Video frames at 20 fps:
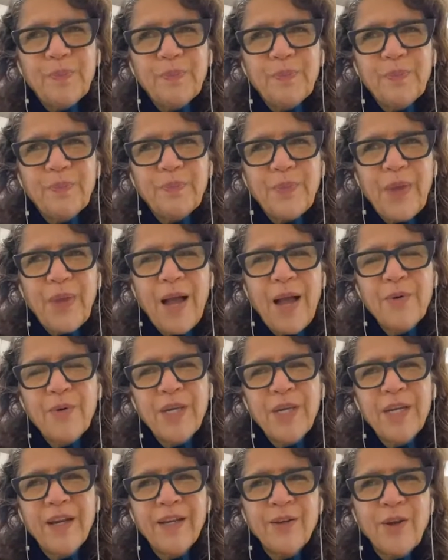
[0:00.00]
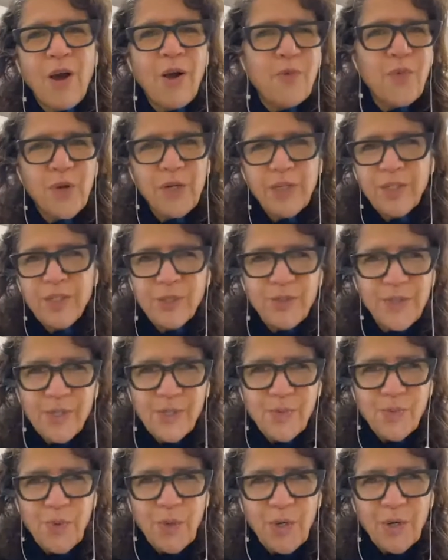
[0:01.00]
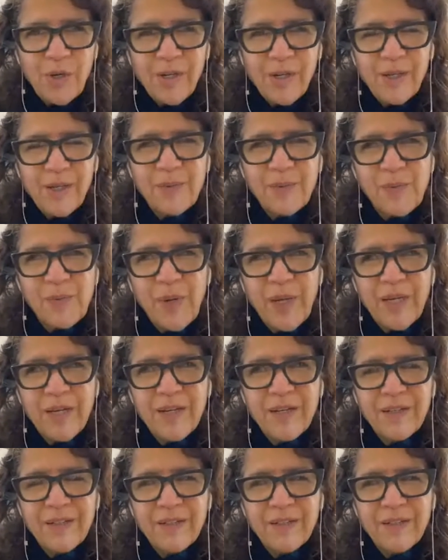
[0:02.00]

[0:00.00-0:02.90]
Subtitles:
how could I not want to do this work when